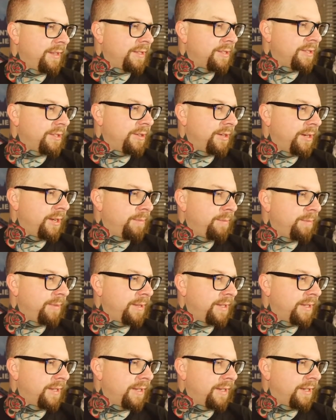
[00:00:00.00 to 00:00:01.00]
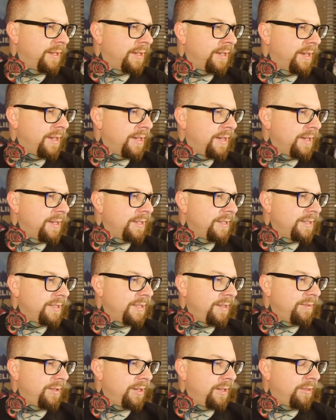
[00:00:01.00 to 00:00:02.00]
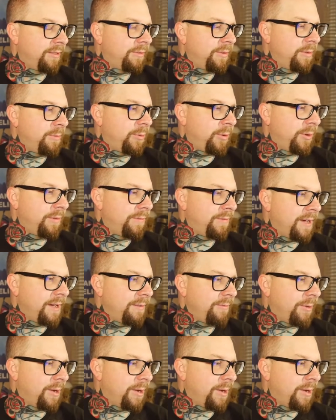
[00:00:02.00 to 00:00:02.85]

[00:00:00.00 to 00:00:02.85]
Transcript: Let's turn it up like 73.5